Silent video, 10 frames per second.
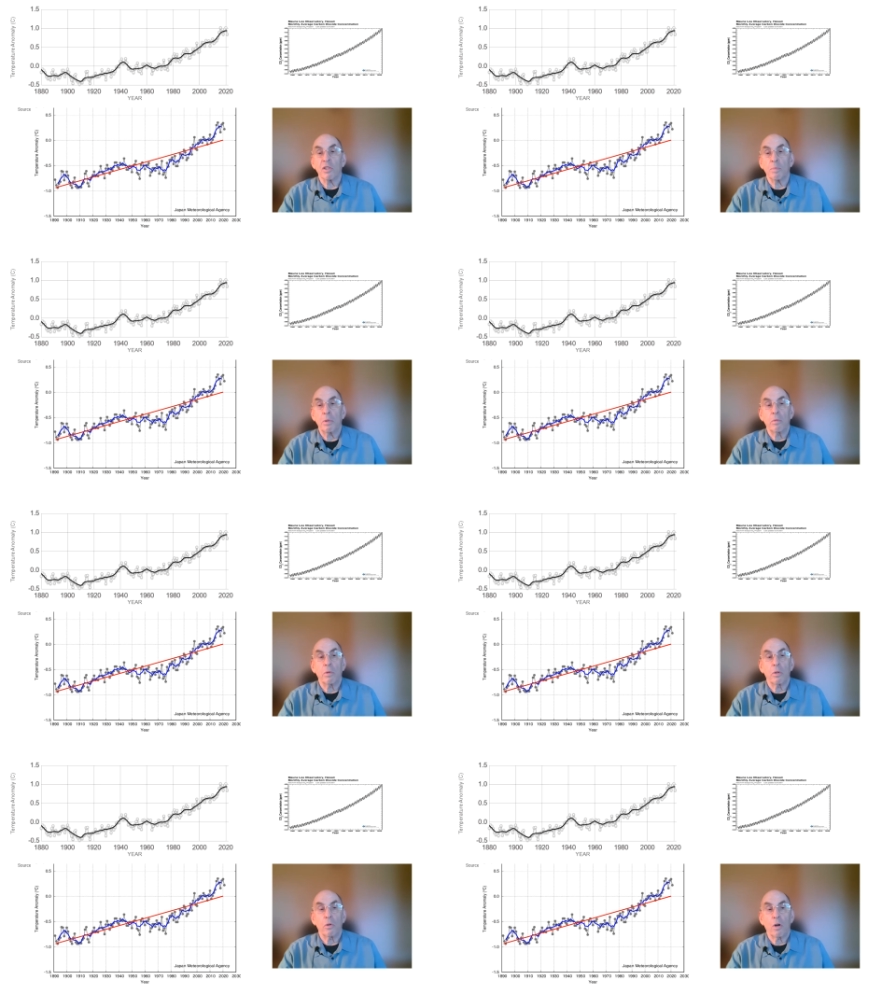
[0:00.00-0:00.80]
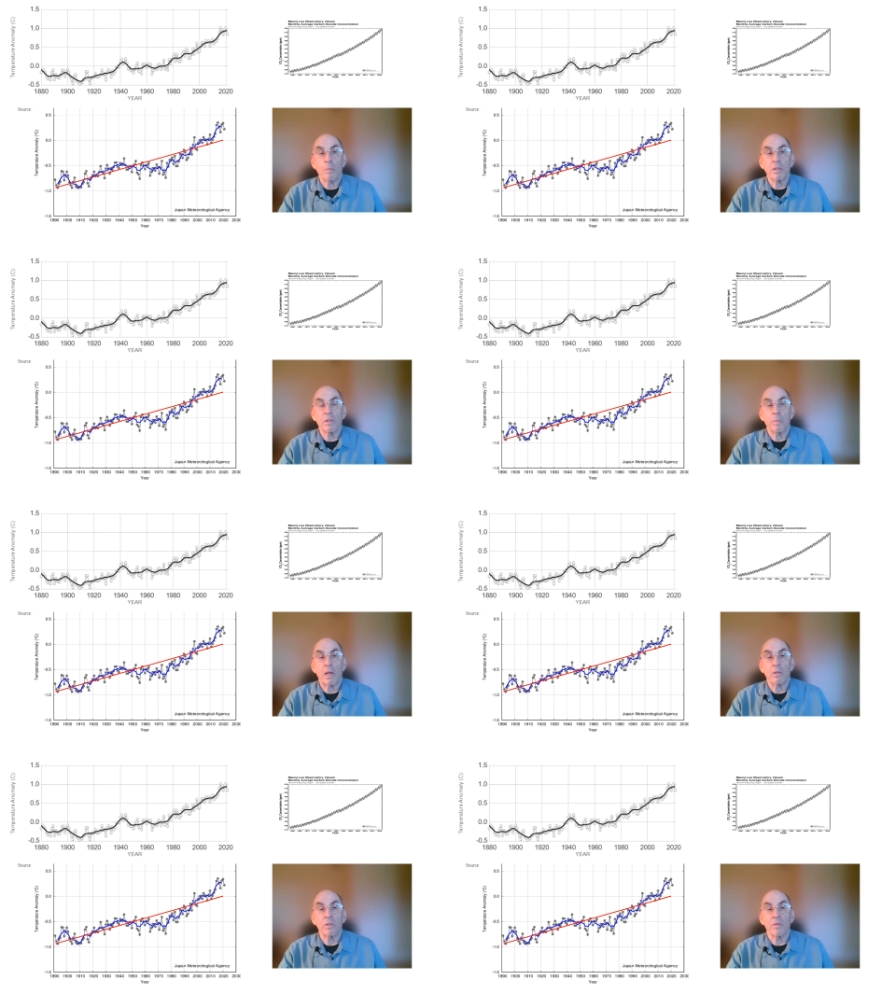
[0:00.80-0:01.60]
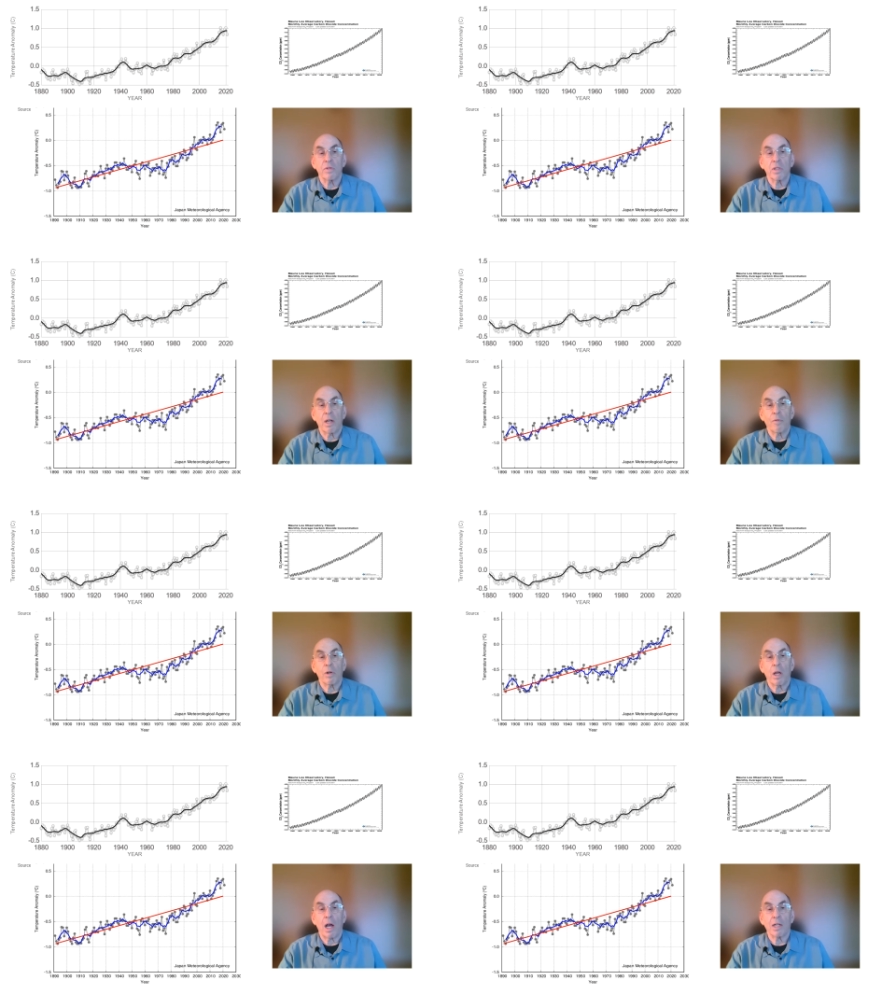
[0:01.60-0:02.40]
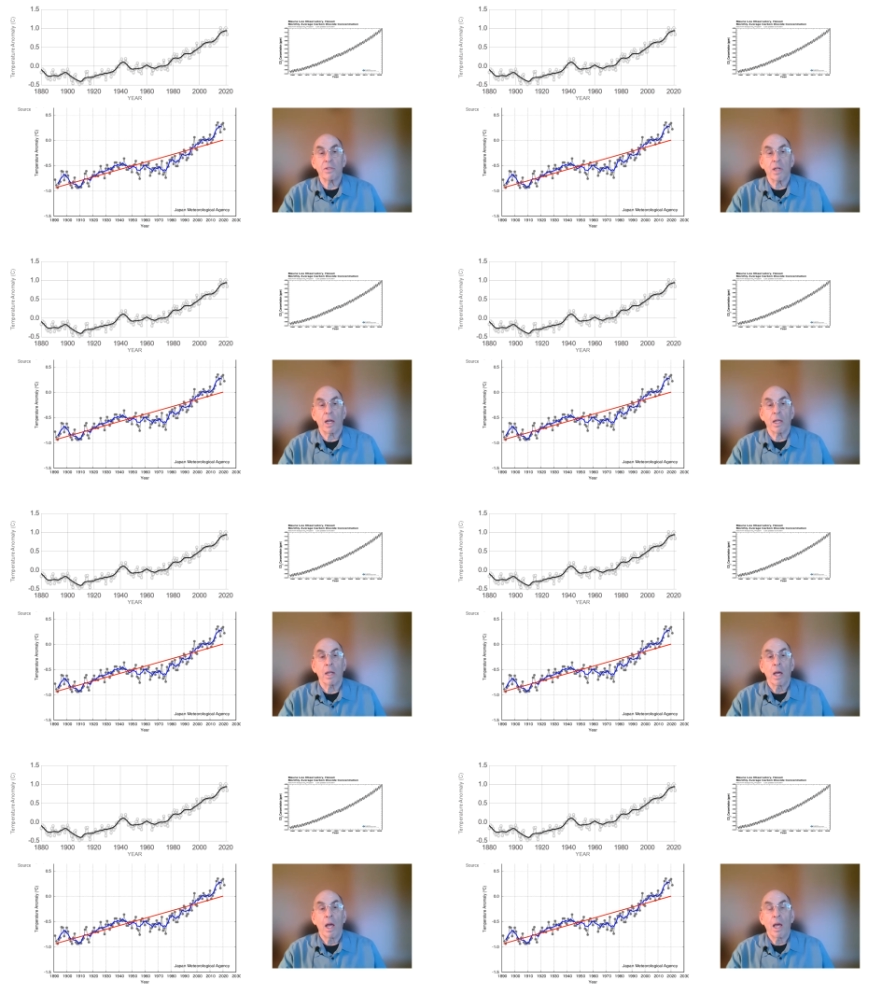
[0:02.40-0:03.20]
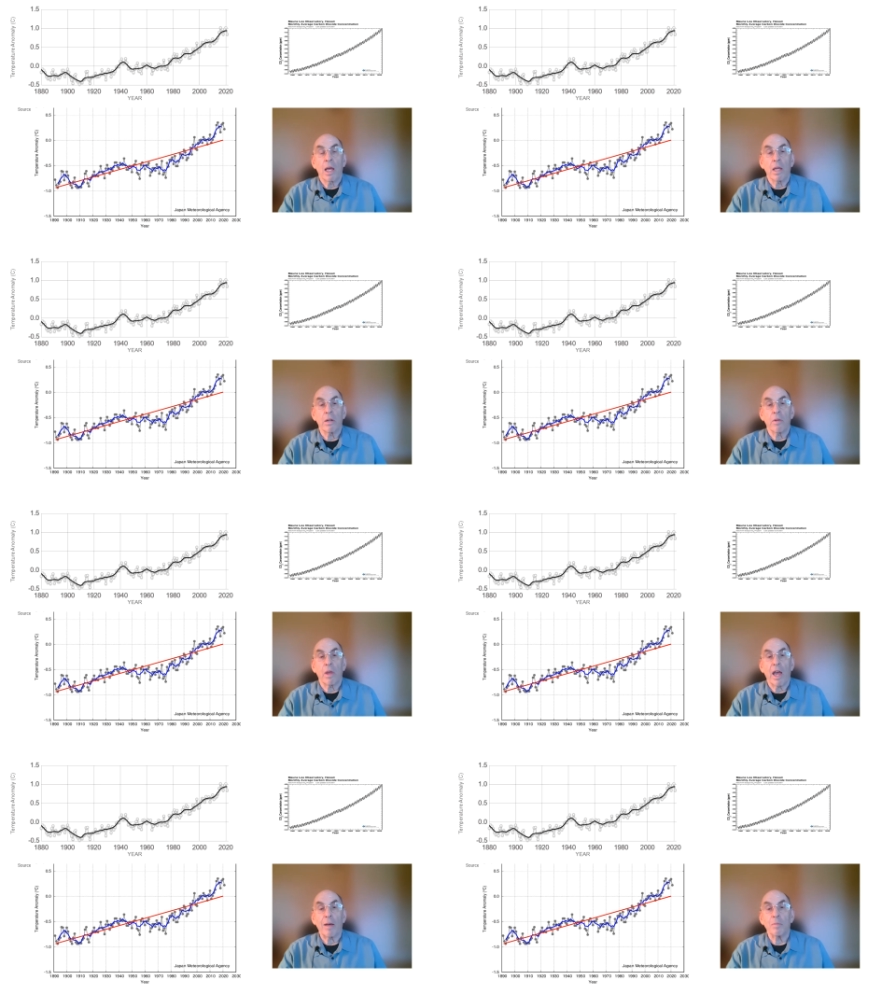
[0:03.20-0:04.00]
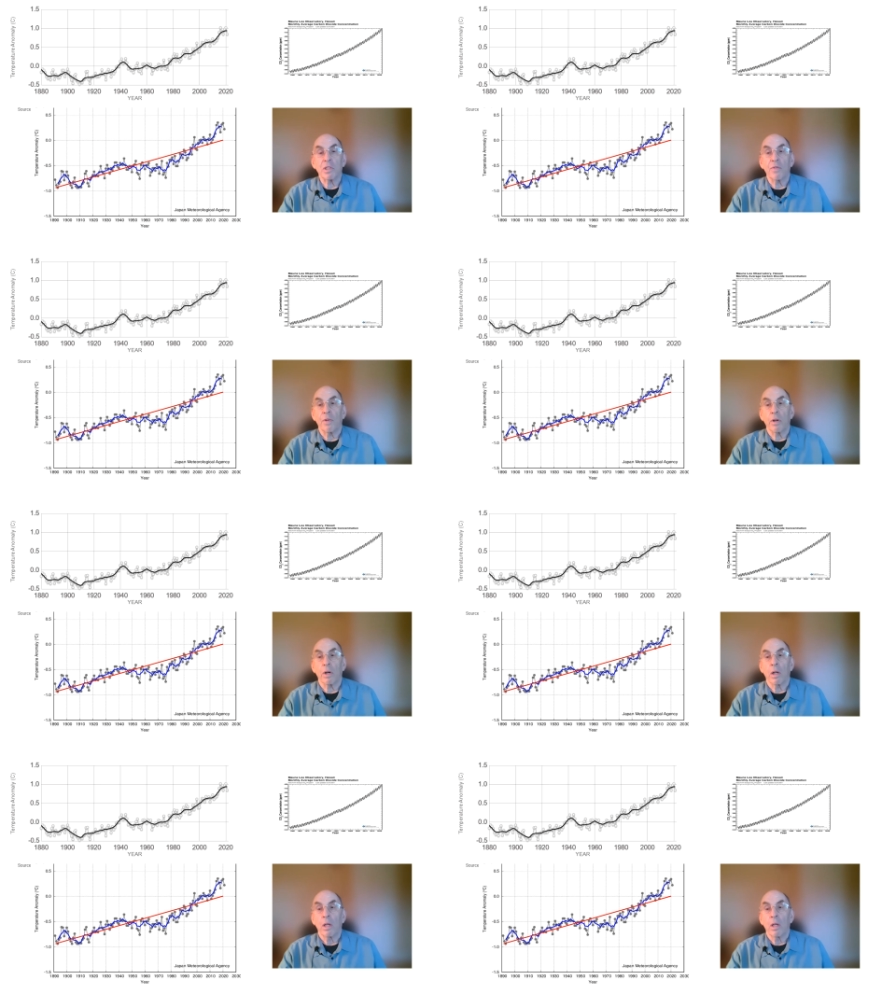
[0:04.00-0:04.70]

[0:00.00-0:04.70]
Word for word: spewed enormous amounts of sulfur dioxide into the atmosphere.